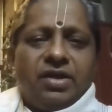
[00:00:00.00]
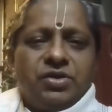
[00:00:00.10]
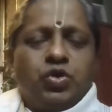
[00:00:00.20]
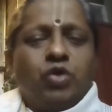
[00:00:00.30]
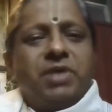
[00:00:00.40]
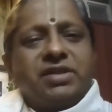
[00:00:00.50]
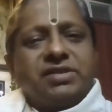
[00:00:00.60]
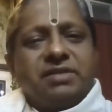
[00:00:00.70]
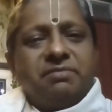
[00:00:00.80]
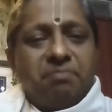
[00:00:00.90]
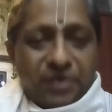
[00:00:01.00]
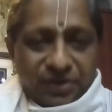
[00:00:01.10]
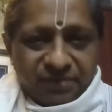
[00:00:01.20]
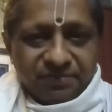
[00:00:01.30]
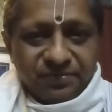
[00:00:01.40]
Shobha's
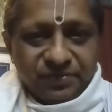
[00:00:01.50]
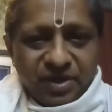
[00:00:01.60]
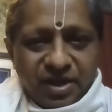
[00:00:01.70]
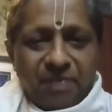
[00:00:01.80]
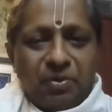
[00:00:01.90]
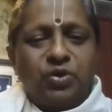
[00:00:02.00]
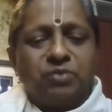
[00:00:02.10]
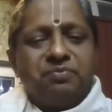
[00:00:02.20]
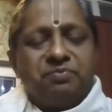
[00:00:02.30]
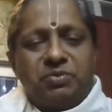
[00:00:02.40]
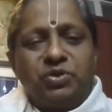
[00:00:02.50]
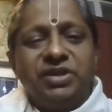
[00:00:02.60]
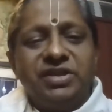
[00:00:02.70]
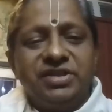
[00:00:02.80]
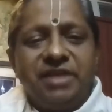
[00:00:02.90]
brother, about whom
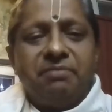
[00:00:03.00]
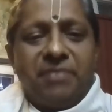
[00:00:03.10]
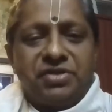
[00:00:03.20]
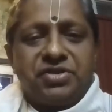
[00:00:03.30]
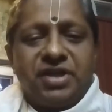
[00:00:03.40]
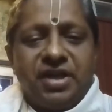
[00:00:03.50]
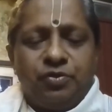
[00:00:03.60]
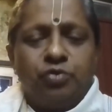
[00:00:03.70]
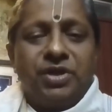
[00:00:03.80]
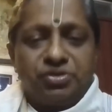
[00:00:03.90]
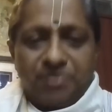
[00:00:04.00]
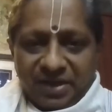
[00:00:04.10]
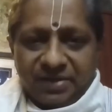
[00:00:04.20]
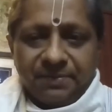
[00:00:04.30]
Pramodini mentioned a few minutes back.